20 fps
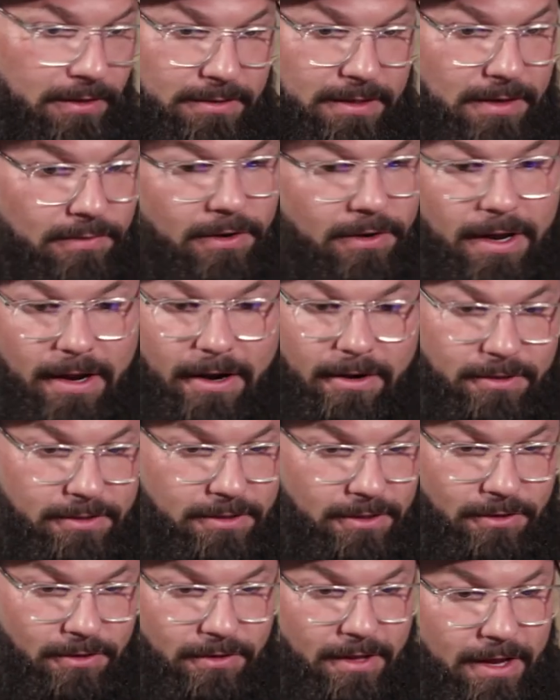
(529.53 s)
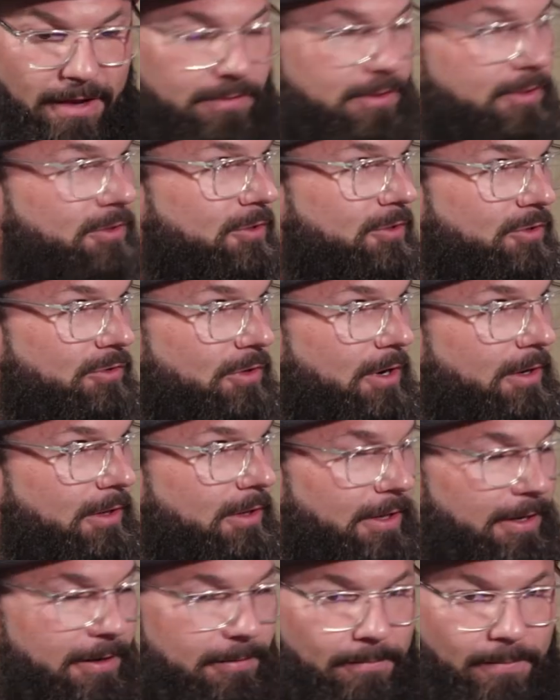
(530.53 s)
there's areas in your life that you're
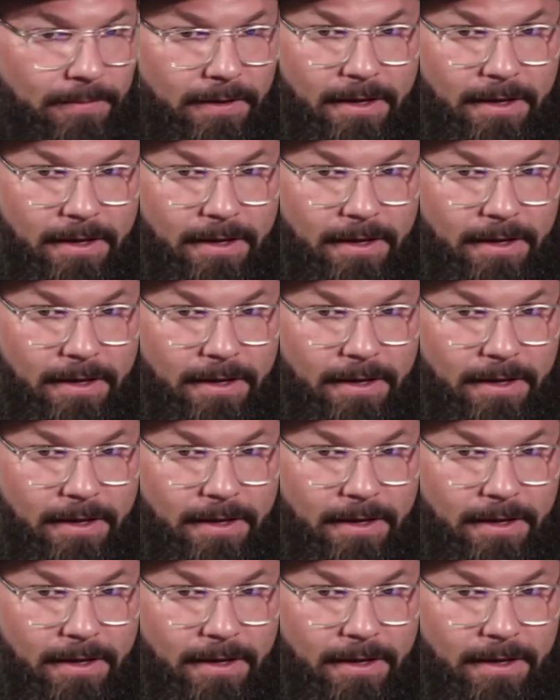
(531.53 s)
struggling